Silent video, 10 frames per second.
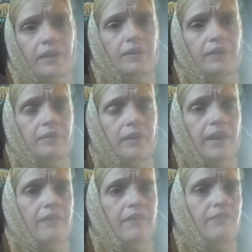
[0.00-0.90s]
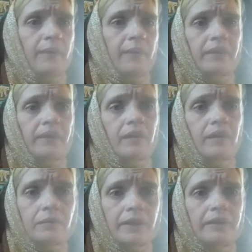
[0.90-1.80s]
that I do. I have a family to
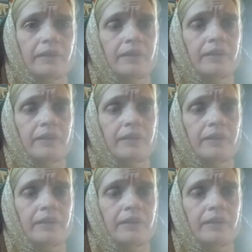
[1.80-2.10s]
help me.